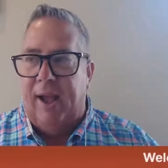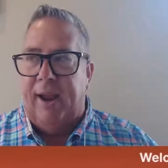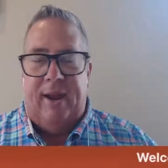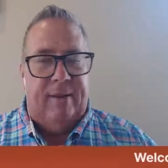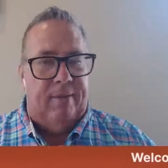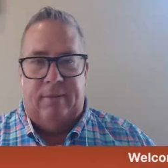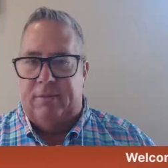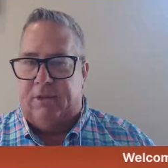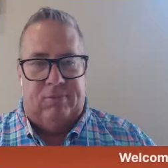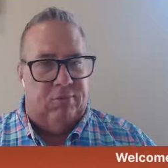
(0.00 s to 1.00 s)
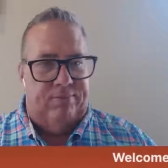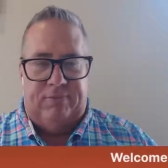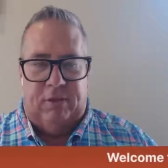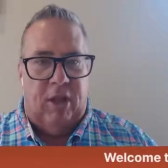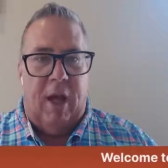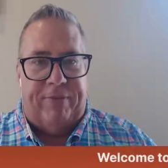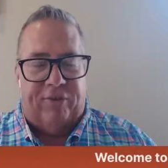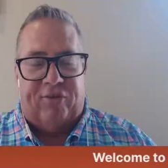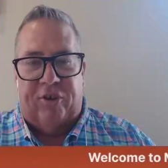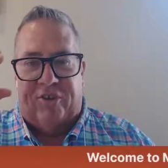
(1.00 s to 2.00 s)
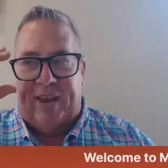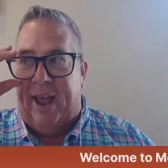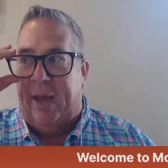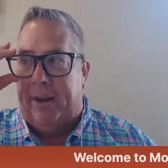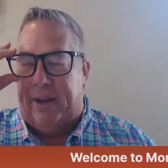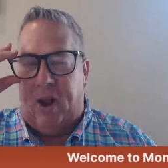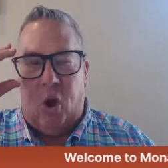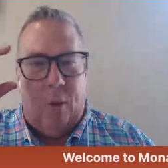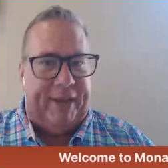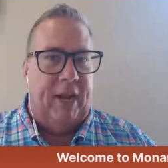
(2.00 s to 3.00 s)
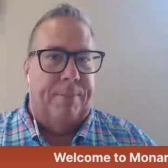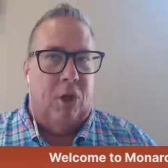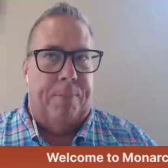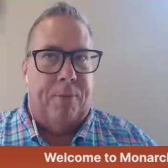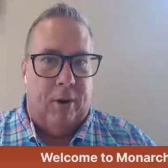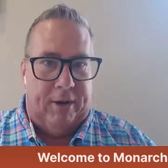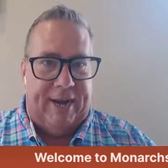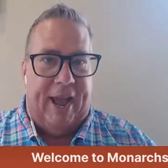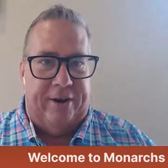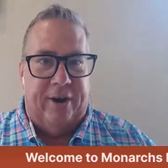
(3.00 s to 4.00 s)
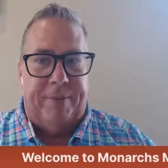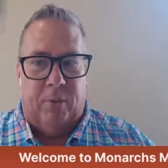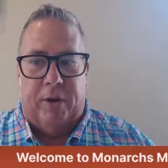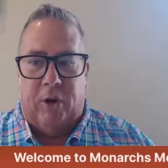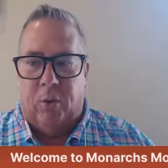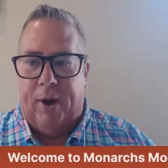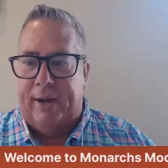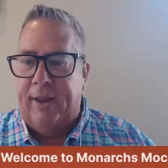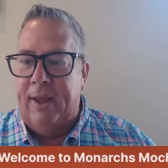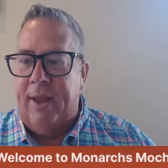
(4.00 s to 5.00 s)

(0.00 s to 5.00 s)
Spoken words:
I love this little town, and I hope they get a ballpark down here. It'd be really great.